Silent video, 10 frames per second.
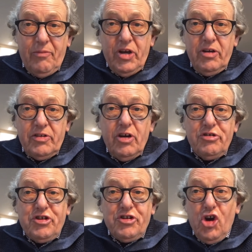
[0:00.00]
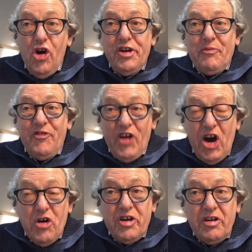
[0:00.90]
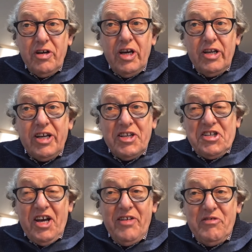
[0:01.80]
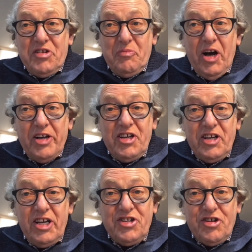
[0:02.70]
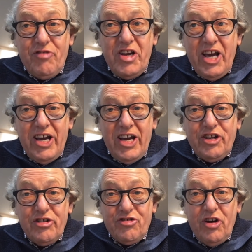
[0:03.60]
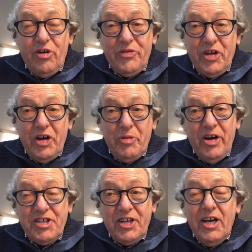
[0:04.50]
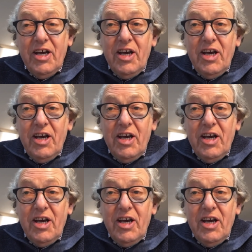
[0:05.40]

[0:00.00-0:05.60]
Those good folk in the Conservative Party need to regain control of their party,